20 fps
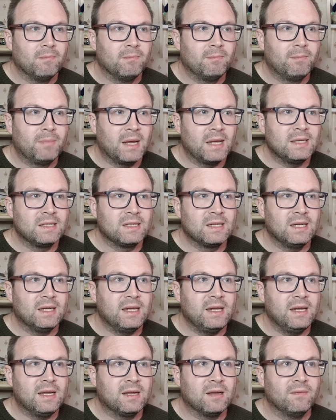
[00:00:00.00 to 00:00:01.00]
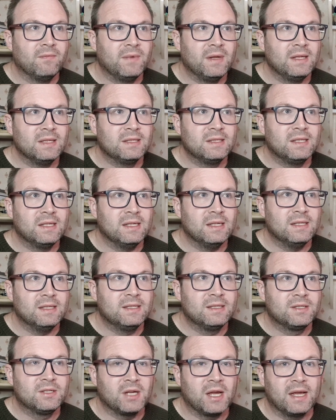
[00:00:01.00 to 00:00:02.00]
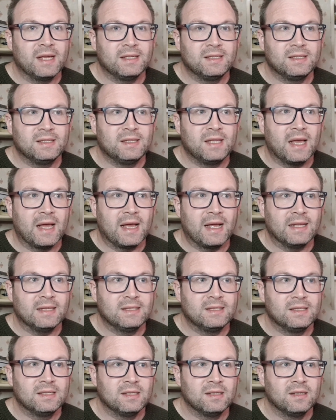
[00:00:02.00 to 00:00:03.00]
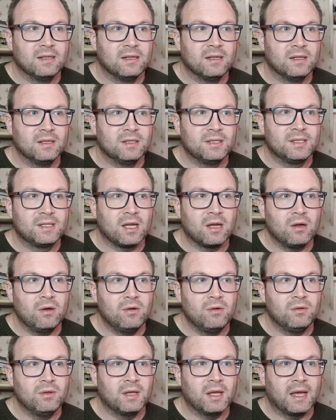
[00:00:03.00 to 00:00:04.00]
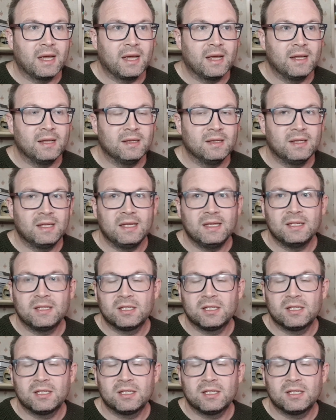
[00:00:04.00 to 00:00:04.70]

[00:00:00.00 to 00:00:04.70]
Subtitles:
basically convinces Jet that Stone and these